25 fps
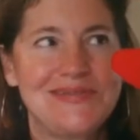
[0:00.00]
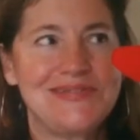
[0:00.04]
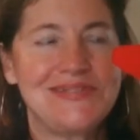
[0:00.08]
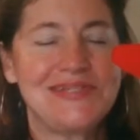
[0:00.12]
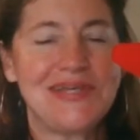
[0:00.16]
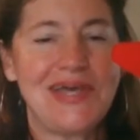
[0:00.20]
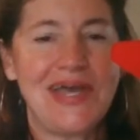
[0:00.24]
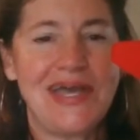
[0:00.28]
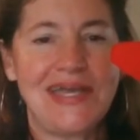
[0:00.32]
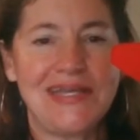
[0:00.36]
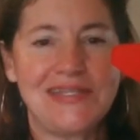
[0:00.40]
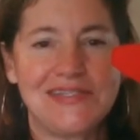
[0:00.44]

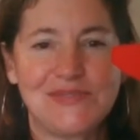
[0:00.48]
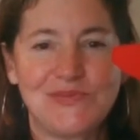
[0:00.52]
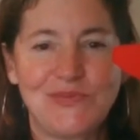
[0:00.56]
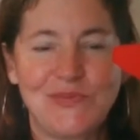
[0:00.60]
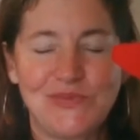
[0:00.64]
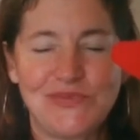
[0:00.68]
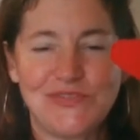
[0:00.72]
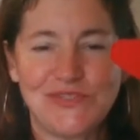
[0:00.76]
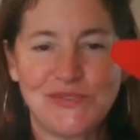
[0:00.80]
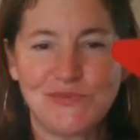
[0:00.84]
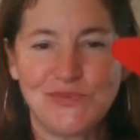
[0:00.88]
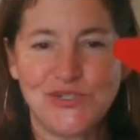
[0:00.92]
tie it
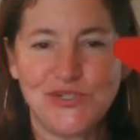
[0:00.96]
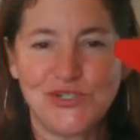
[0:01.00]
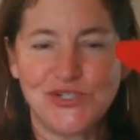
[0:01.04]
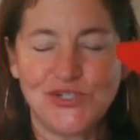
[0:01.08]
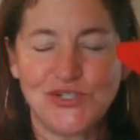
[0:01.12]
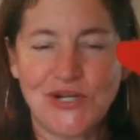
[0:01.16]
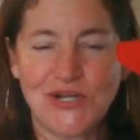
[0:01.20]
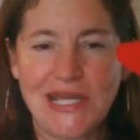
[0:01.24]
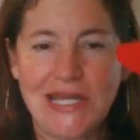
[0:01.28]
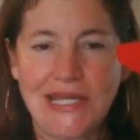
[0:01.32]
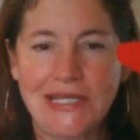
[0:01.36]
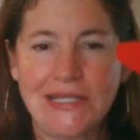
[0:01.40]
with some
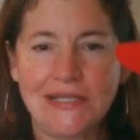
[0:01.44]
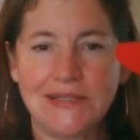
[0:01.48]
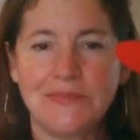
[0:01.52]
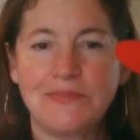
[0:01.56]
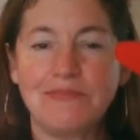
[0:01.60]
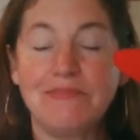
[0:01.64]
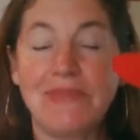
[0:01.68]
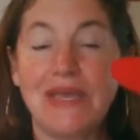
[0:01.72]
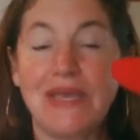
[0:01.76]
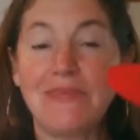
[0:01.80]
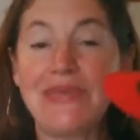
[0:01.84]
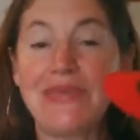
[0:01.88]
string,
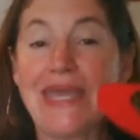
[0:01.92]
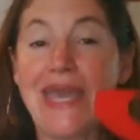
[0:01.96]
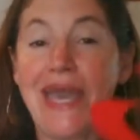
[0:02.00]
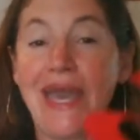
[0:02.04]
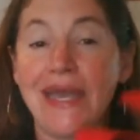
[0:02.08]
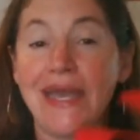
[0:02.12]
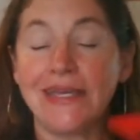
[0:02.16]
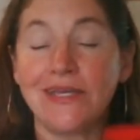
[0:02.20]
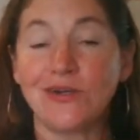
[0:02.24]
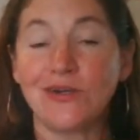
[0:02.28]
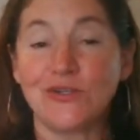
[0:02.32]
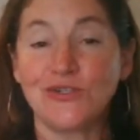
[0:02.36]
maybe
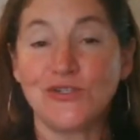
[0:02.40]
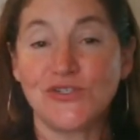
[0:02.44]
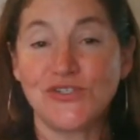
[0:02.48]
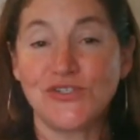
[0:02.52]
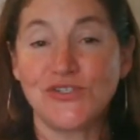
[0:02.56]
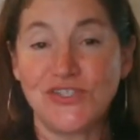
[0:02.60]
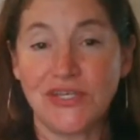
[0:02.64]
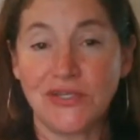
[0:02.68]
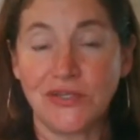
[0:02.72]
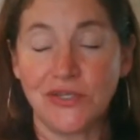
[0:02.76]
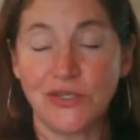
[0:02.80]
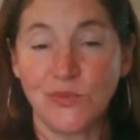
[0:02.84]
hang it on your
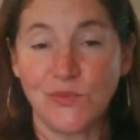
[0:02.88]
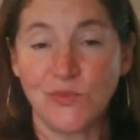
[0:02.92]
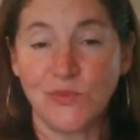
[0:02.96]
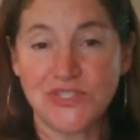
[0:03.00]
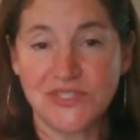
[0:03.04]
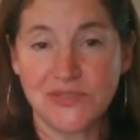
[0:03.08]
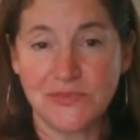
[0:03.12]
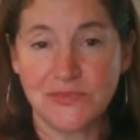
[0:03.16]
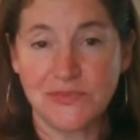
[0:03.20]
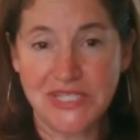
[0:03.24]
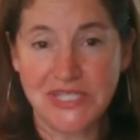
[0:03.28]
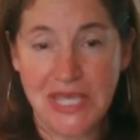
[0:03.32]
ceiling with
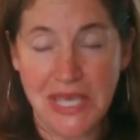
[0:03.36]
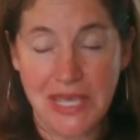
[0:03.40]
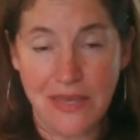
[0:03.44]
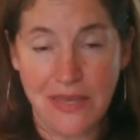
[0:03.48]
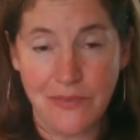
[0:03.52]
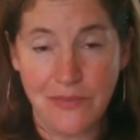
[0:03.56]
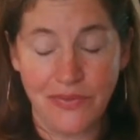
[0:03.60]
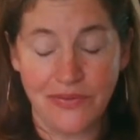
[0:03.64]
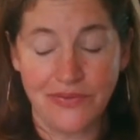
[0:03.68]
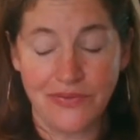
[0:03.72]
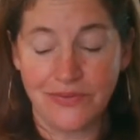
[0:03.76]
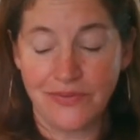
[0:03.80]
some
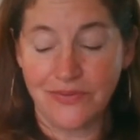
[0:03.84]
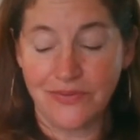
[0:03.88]
tape.